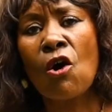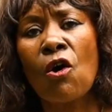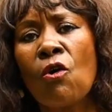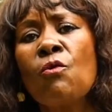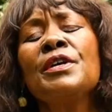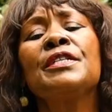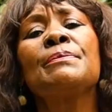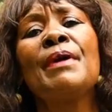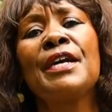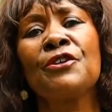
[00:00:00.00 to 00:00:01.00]
Always
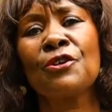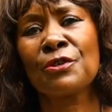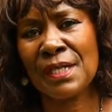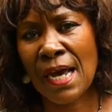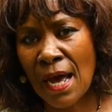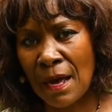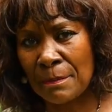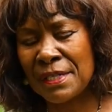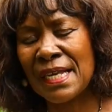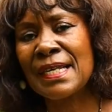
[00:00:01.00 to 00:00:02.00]
make your
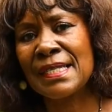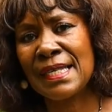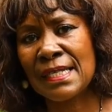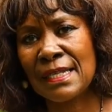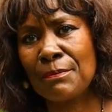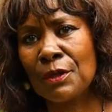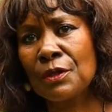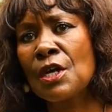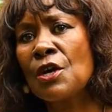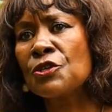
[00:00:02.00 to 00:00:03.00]
taps accessible.
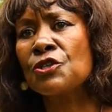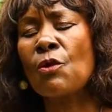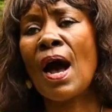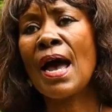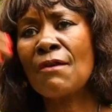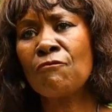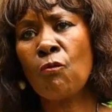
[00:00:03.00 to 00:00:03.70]
So I have